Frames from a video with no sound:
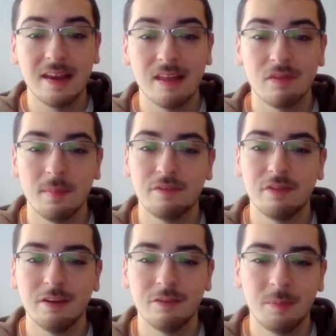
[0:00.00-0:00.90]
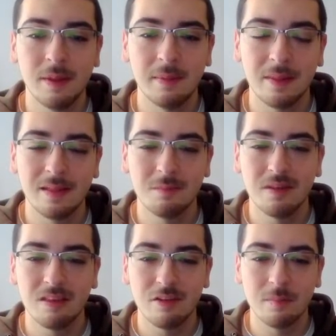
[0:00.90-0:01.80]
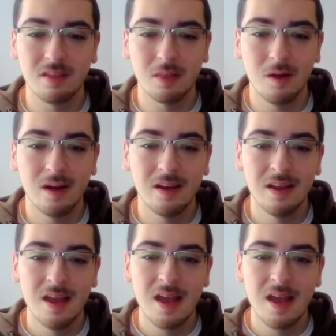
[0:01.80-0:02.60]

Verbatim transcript: He's from my friend group. He plays in my streams a lot.